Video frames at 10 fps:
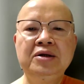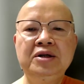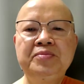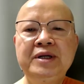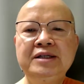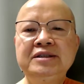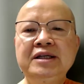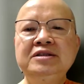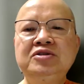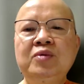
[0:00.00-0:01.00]

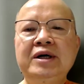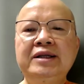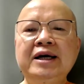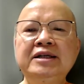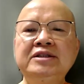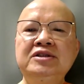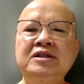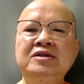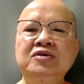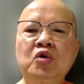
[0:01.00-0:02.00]
replacing one
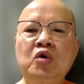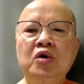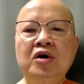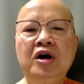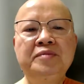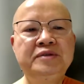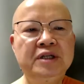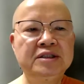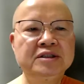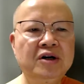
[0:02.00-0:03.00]
action or
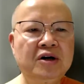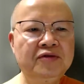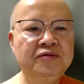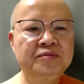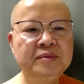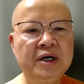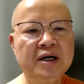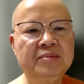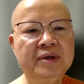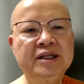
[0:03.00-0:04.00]
objects of
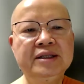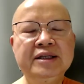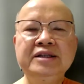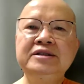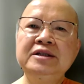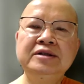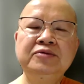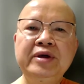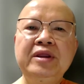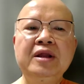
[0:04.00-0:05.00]
uh,
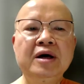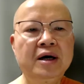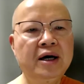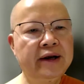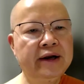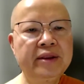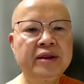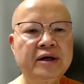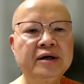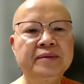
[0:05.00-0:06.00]
meditation with
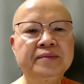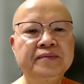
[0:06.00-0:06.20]
another.